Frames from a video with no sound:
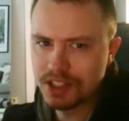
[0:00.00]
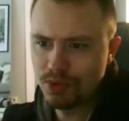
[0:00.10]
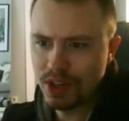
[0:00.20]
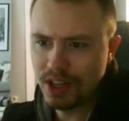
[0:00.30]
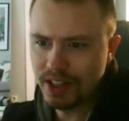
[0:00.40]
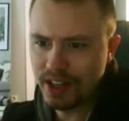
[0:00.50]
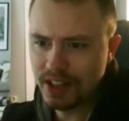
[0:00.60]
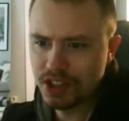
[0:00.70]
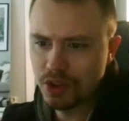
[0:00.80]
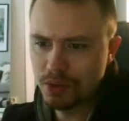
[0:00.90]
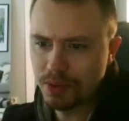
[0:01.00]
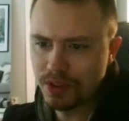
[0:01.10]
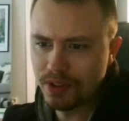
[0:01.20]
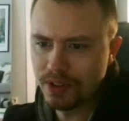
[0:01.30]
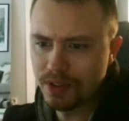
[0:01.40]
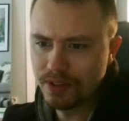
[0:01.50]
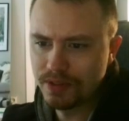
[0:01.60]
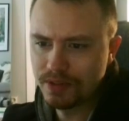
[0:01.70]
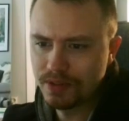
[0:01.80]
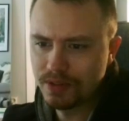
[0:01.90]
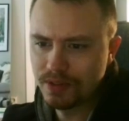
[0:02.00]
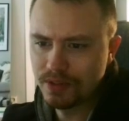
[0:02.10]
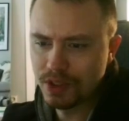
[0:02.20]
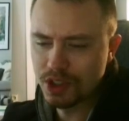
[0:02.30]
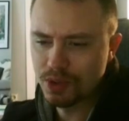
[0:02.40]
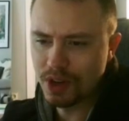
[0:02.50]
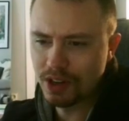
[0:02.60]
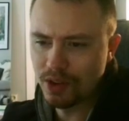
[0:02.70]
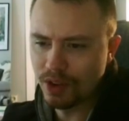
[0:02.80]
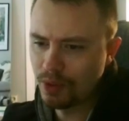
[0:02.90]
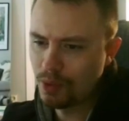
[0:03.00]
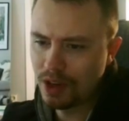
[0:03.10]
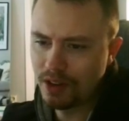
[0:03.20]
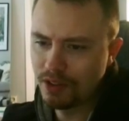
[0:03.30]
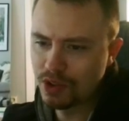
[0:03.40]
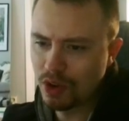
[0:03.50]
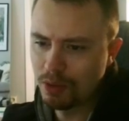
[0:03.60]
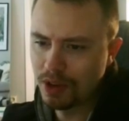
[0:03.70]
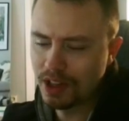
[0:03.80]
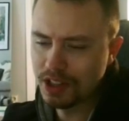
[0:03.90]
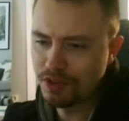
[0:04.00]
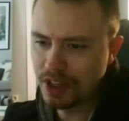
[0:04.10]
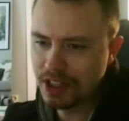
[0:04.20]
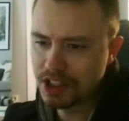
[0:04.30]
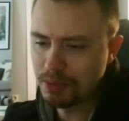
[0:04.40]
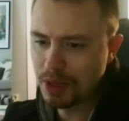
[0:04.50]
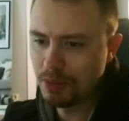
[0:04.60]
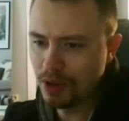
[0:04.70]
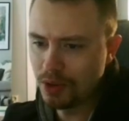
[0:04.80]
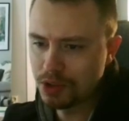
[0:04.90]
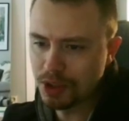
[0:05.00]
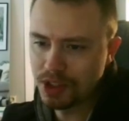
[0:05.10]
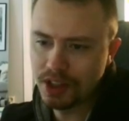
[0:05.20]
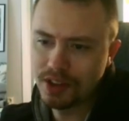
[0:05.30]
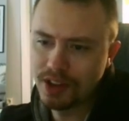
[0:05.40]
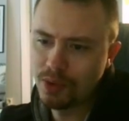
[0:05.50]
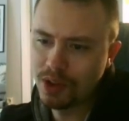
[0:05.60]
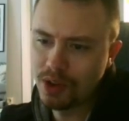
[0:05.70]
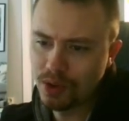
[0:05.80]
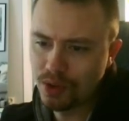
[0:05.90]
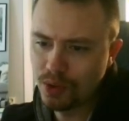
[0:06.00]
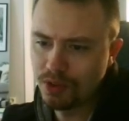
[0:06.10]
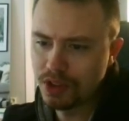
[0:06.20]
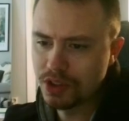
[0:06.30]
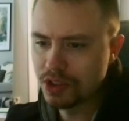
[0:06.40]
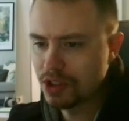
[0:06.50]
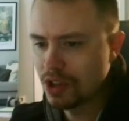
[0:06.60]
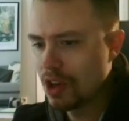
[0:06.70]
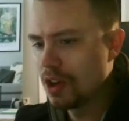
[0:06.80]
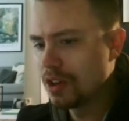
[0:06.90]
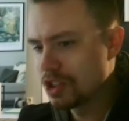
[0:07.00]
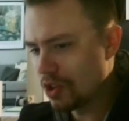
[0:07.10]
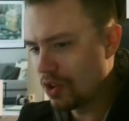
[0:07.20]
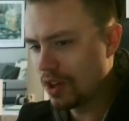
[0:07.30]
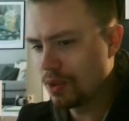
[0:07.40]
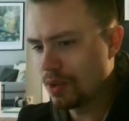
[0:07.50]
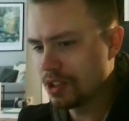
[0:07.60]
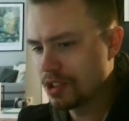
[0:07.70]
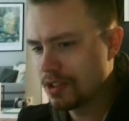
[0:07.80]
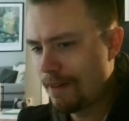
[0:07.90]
really nice opener versus Wildcard. They will have trouble against Face and maybe lose, but then they will go through versus Saw anyways.